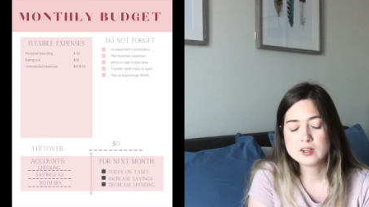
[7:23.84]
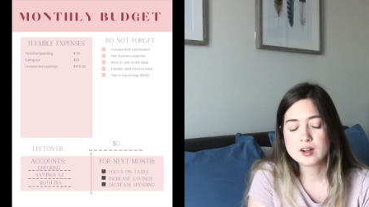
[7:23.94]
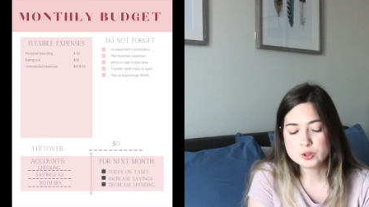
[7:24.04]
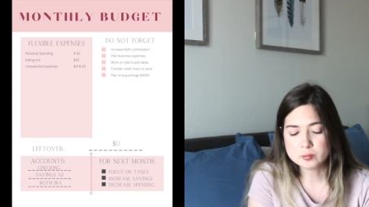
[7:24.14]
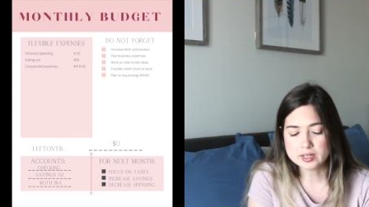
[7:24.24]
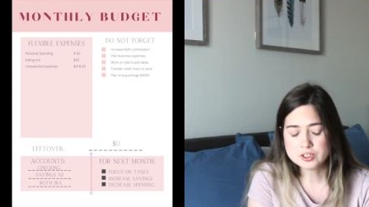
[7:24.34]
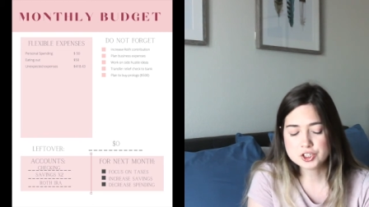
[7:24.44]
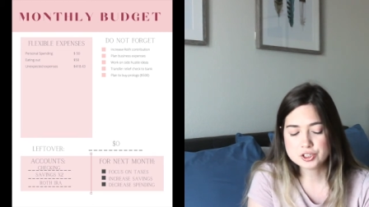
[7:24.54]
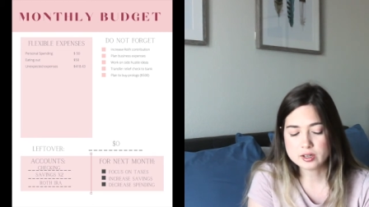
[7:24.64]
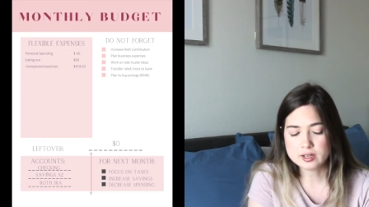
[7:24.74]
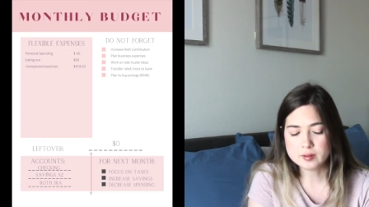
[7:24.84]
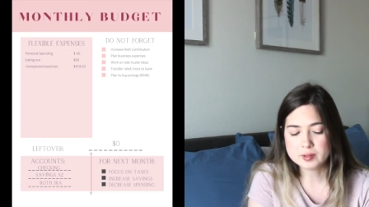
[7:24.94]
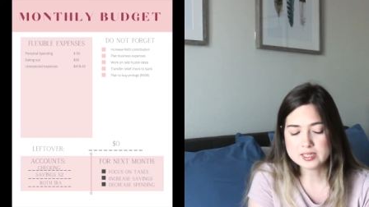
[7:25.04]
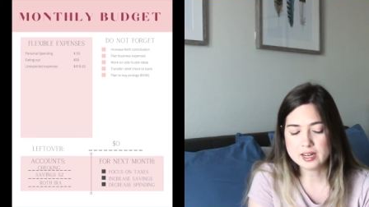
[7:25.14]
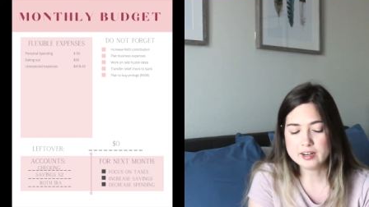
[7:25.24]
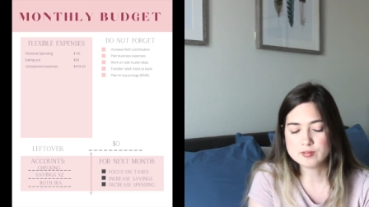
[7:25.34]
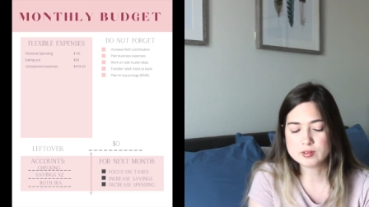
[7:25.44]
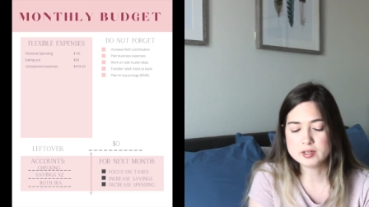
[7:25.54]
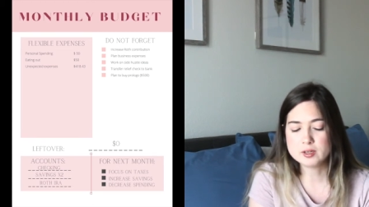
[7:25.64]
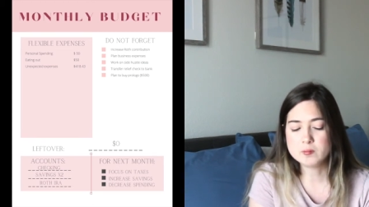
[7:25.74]
do much aside
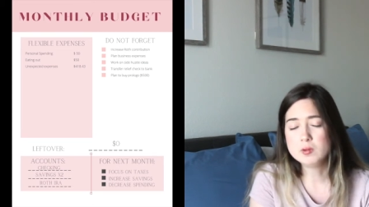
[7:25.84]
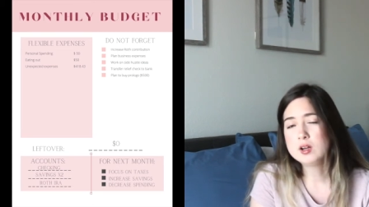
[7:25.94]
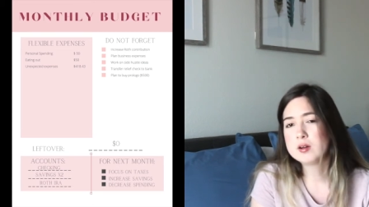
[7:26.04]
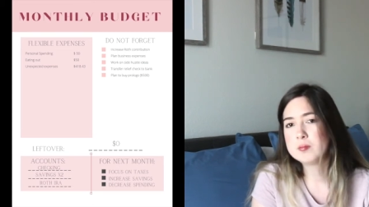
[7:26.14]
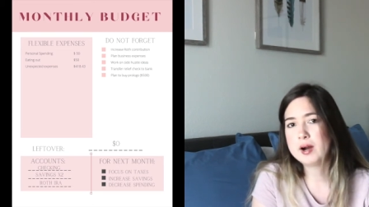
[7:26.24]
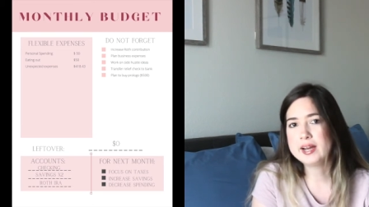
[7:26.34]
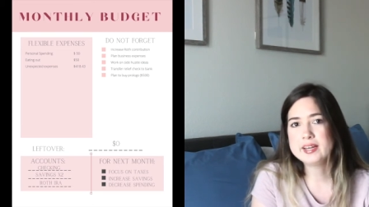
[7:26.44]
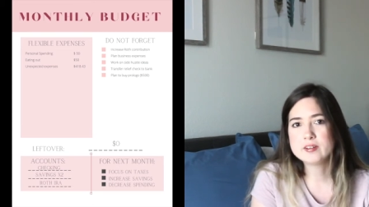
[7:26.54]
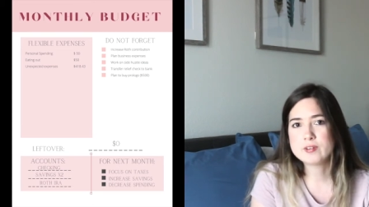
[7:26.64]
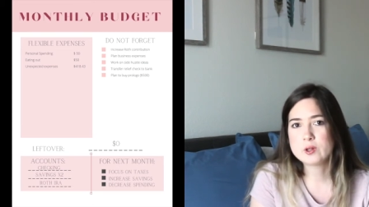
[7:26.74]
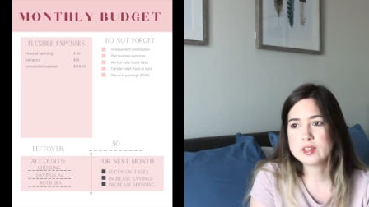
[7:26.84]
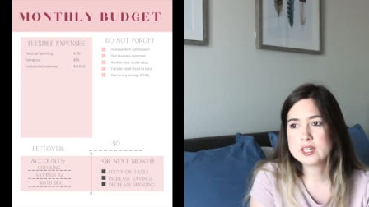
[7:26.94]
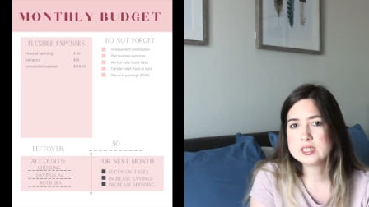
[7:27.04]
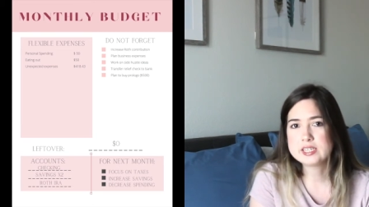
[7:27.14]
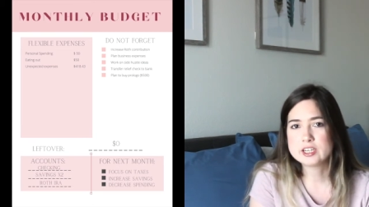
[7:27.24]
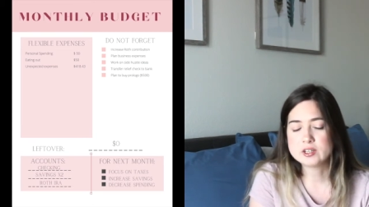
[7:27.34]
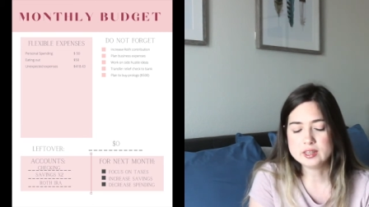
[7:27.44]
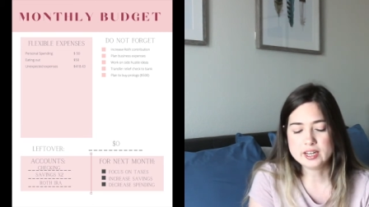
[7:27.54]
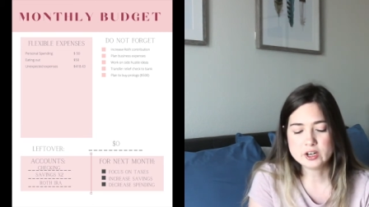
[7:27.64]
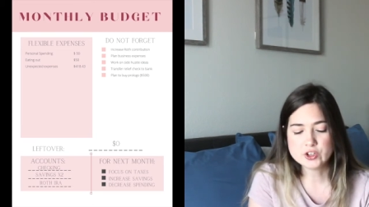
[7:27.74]
from buying a few things here
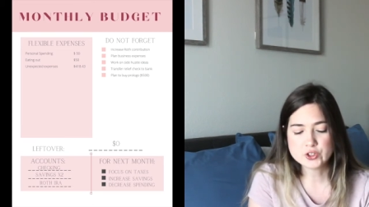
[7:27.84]
and there.